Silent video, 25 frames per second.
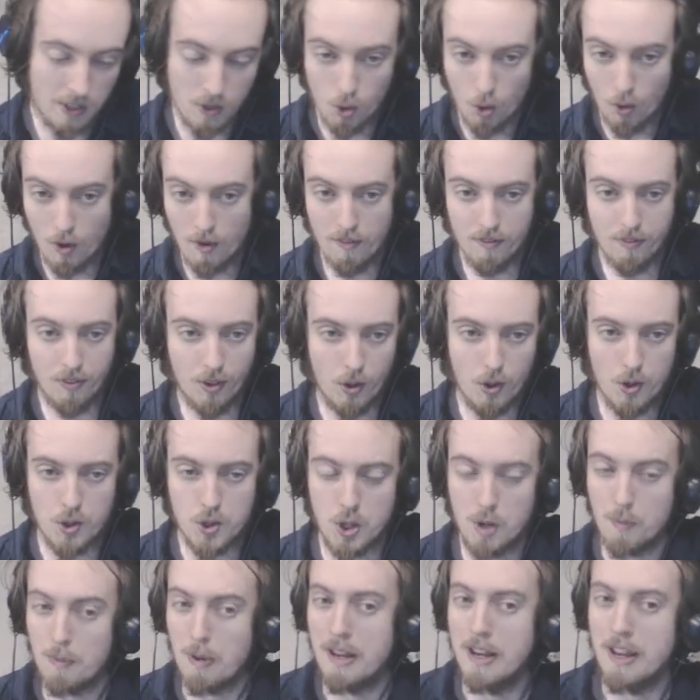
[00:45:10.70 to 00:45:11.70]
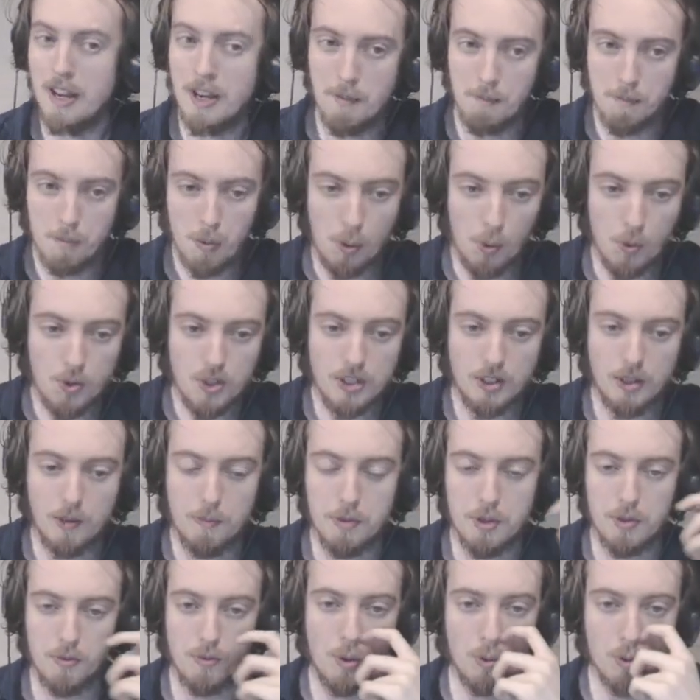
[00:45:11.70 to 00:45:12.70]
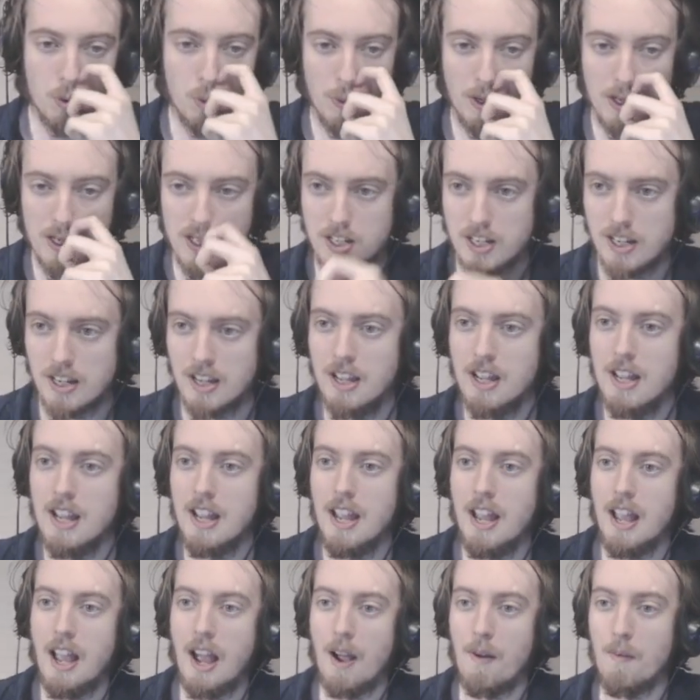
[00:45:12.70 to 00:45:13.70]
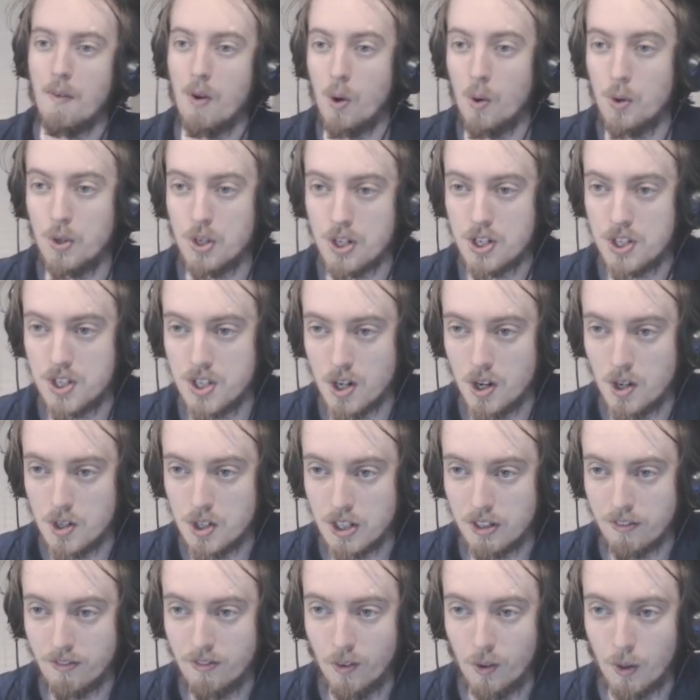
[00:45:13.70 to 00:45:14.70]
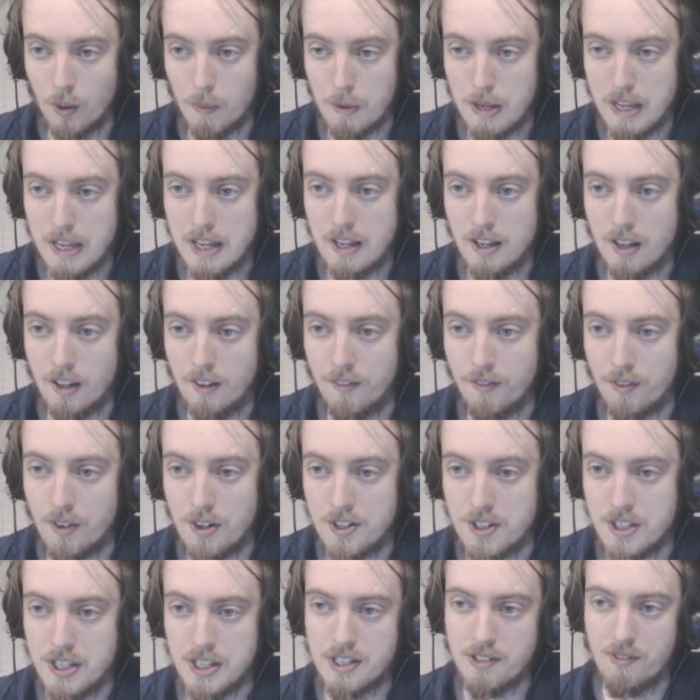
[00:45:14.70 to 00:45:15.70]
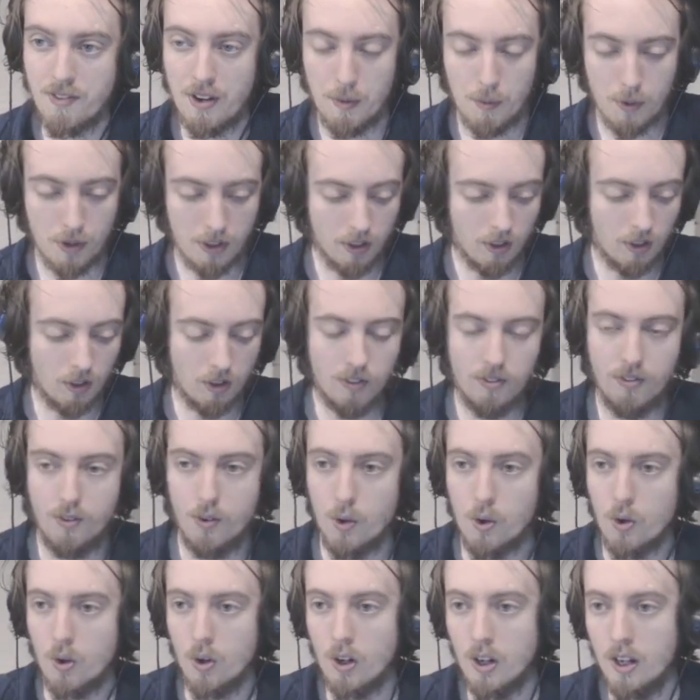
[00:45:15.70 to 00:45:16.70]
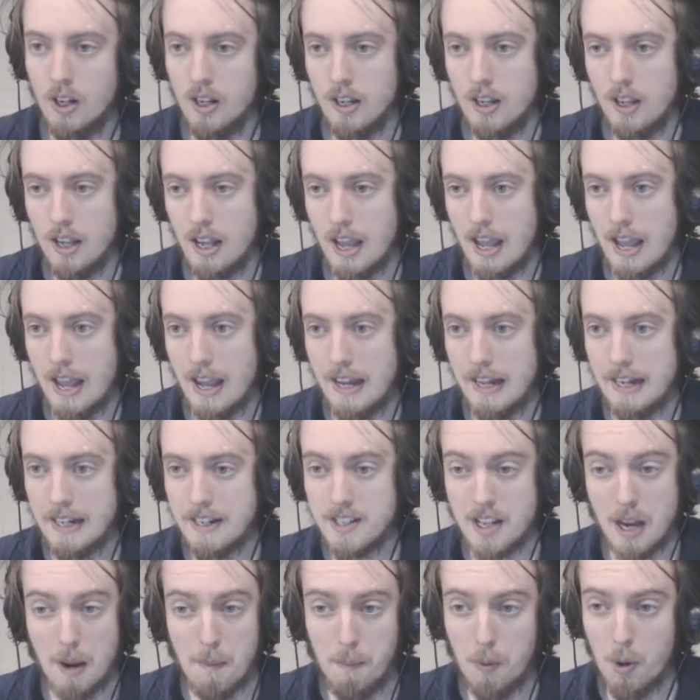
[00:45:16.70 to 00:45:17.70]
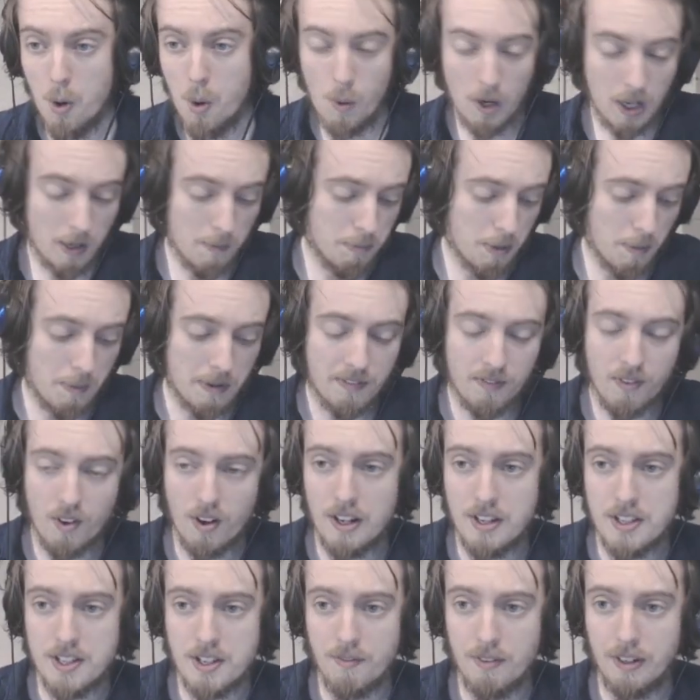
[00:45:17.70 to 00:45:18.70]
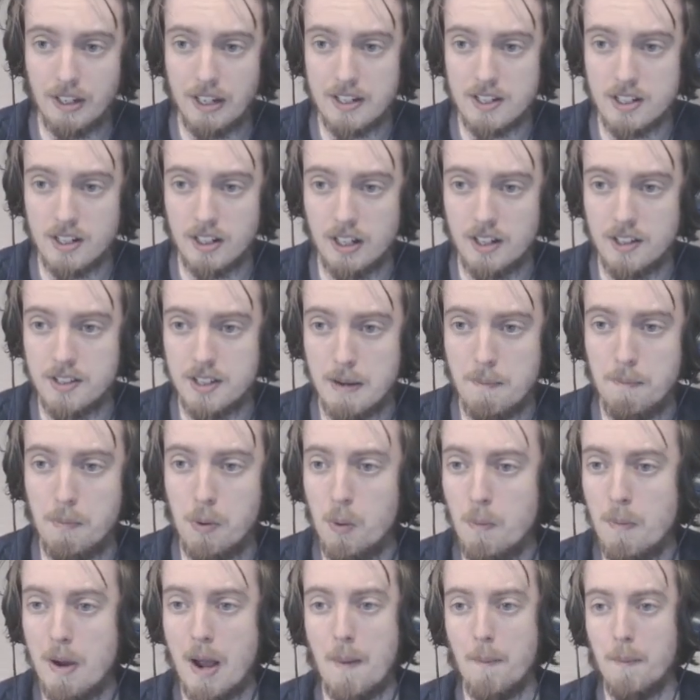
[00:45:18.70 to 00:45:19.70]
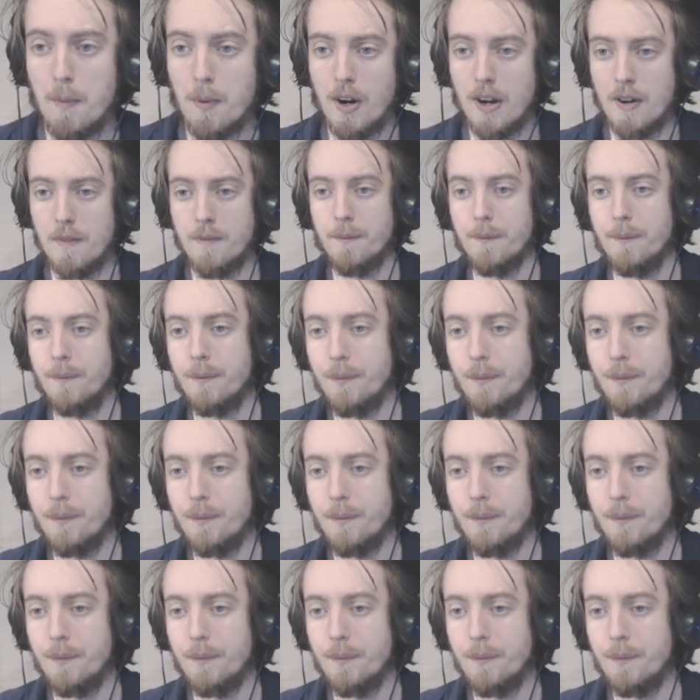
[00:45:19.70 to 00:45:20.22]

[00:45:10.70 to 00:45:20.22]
or in Photoshop and then importing them to Roll20, or just searching for them here. For instance, if I want to look for a temple, we can probably find something that's like a temple map, right?